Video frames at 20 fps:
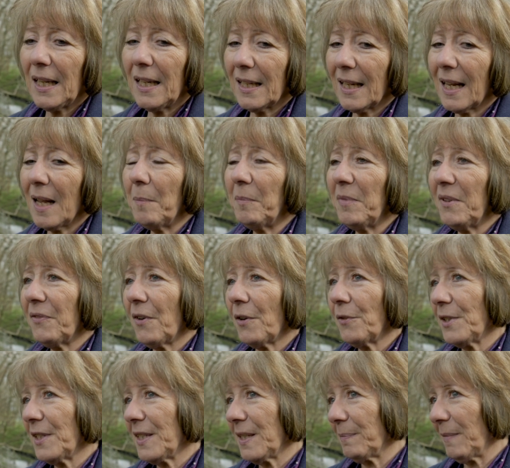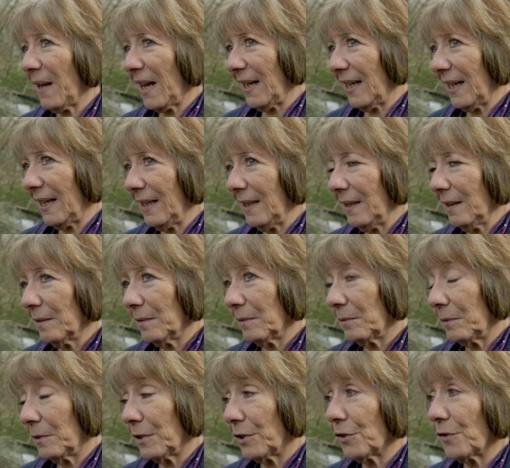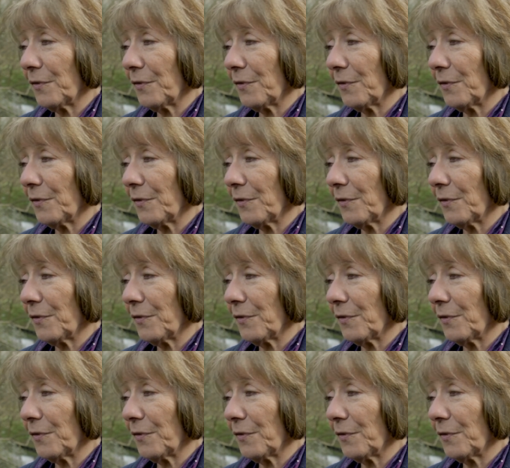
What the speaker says: It can be very smelly, which